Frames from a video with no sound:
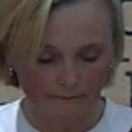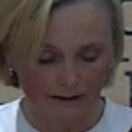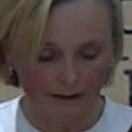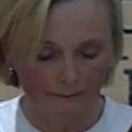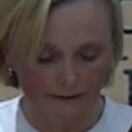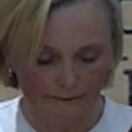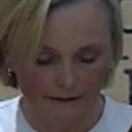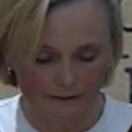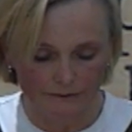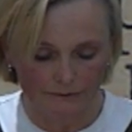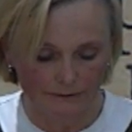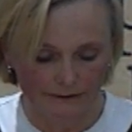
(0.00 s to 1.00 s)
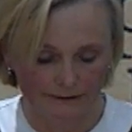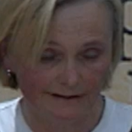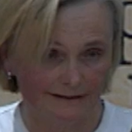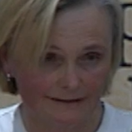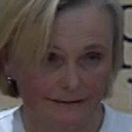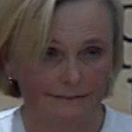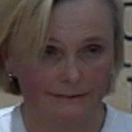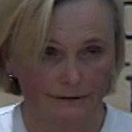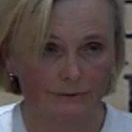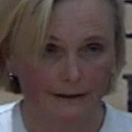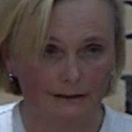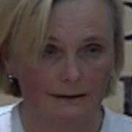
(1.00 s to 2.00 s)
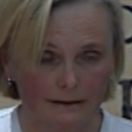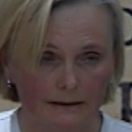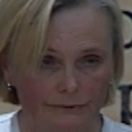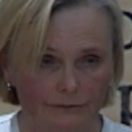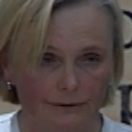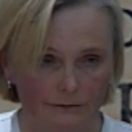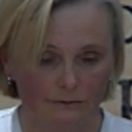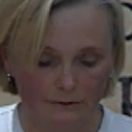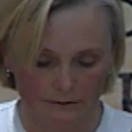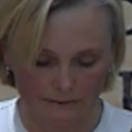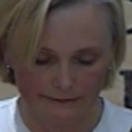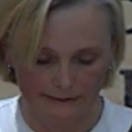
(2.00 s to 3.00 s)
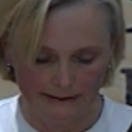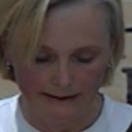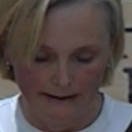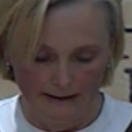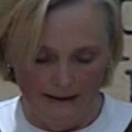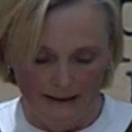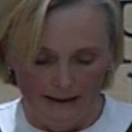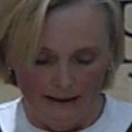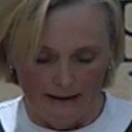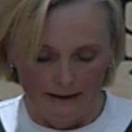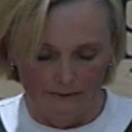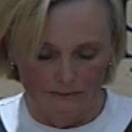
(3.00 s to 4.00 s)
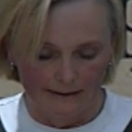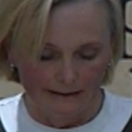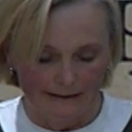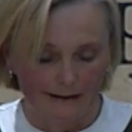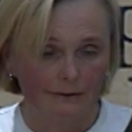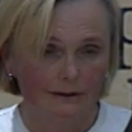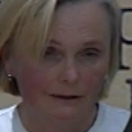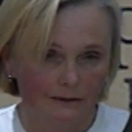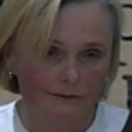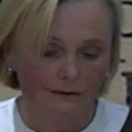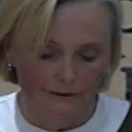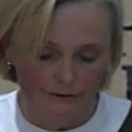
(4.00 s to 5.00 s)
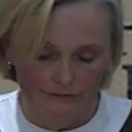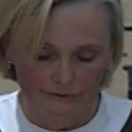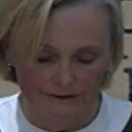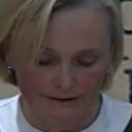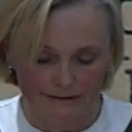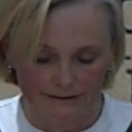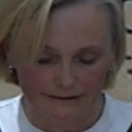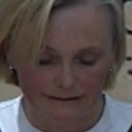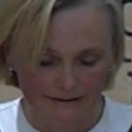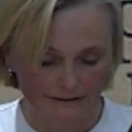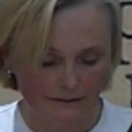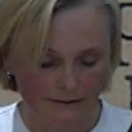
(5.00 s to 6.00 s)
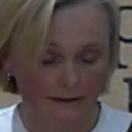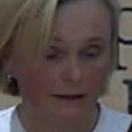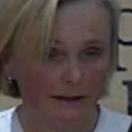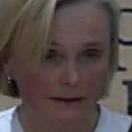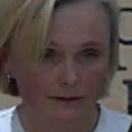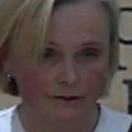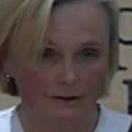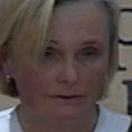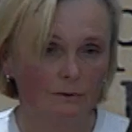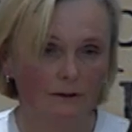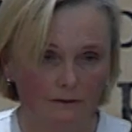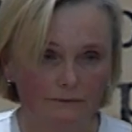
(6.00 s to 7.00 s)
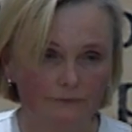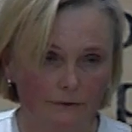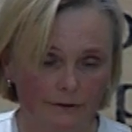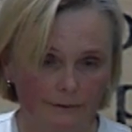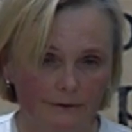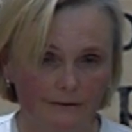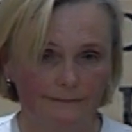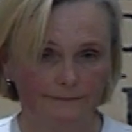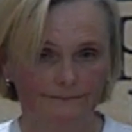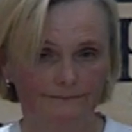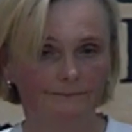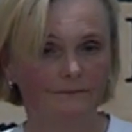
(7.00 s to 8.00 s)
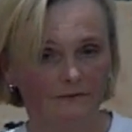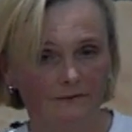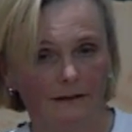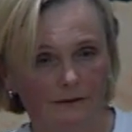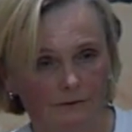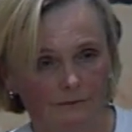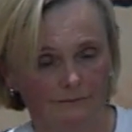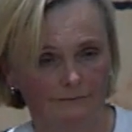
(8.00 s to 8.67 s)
America truly is the greatest country in the world. And right now it can really use citizens that are engaged and well-informed. Thank you.